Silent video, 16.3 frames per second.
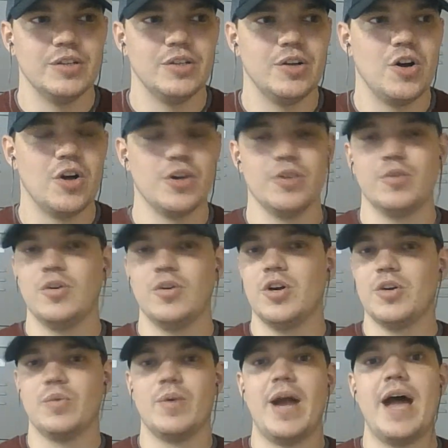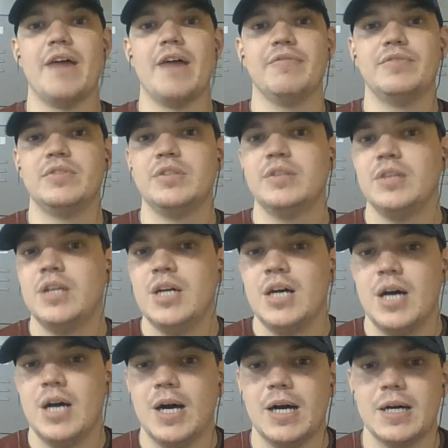on a raft.
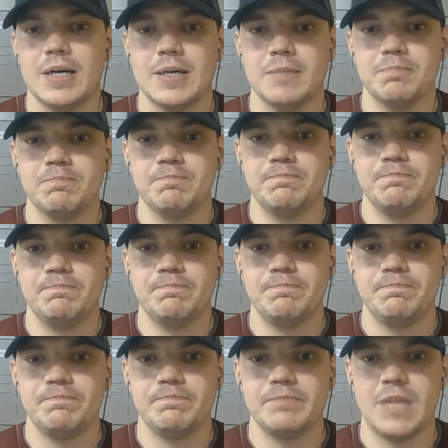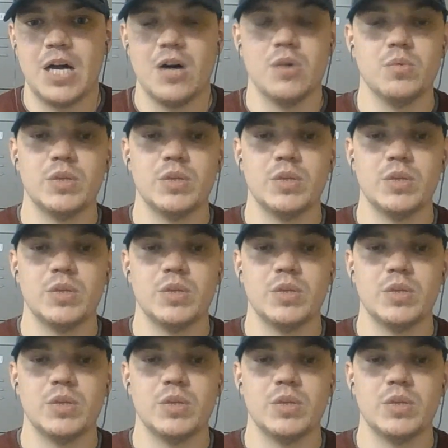Now,